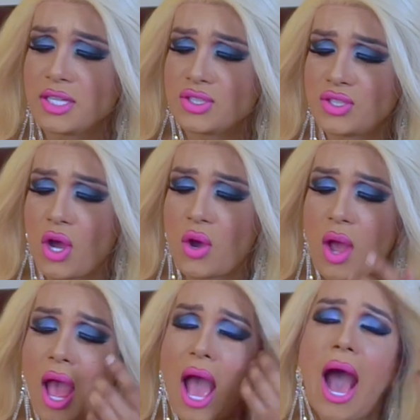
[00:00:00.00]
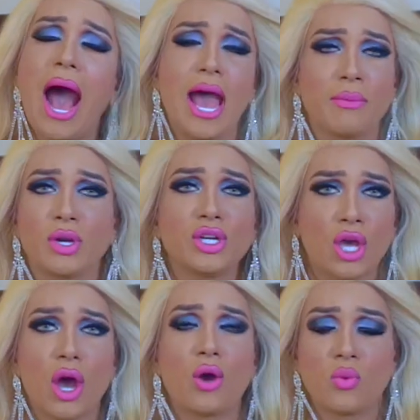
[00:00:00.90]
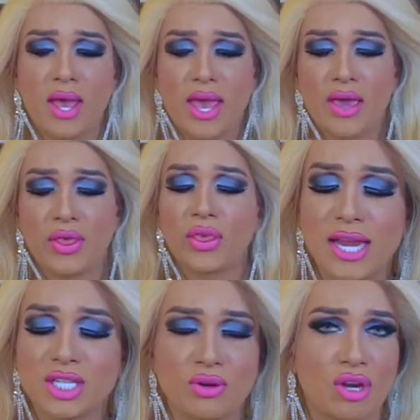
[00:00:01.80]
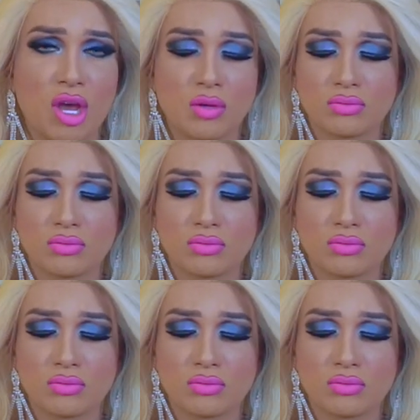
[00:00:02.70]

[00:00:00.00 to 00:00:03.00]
So I'm gonna go with, I don't know.